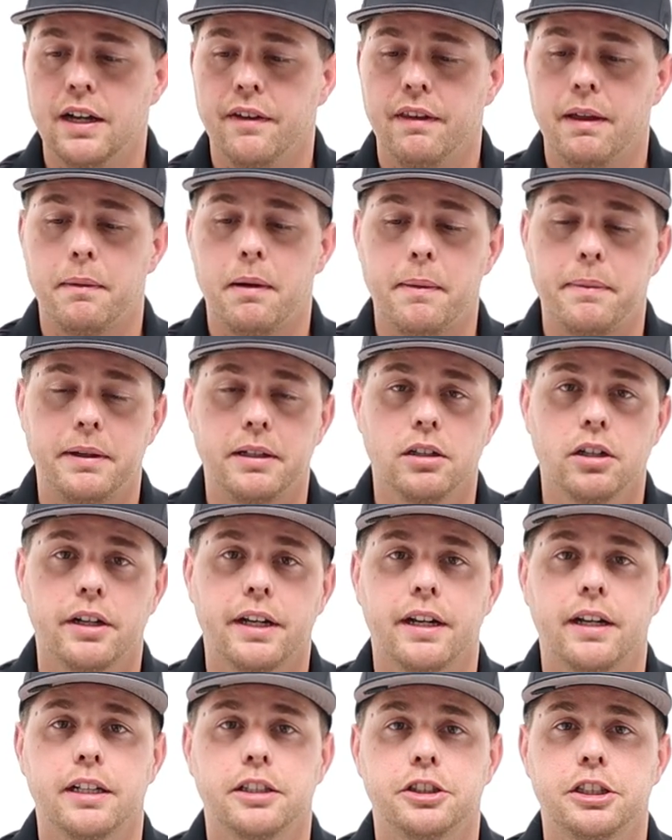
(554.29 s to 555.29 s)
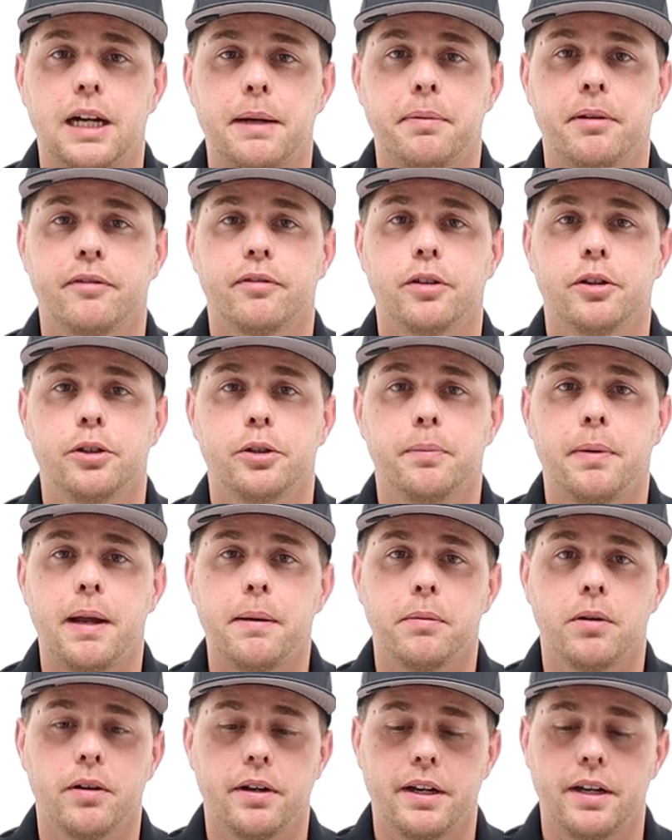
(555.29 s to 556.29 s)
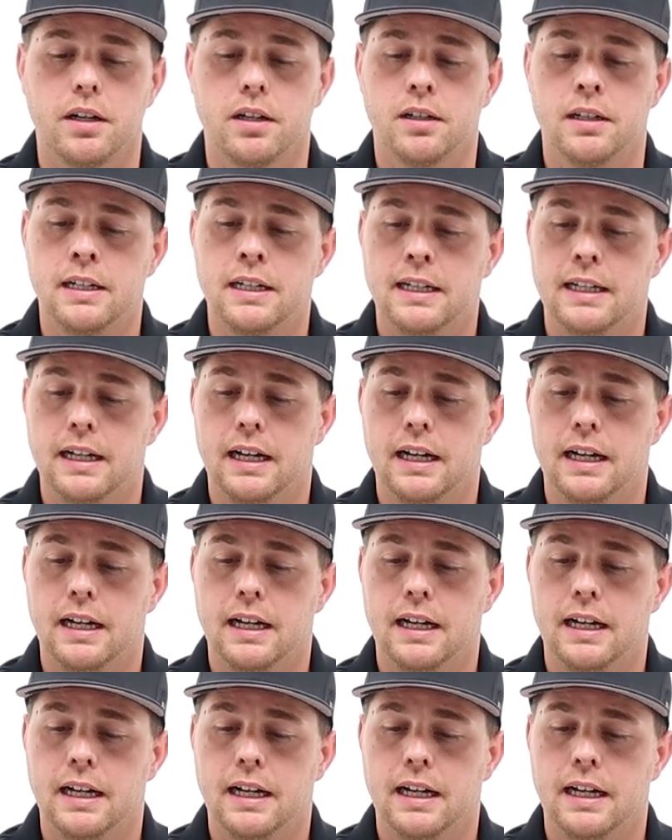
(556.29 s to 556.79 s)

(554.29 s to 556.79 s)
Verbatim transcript: that might be looking and shopping for new paintball gear.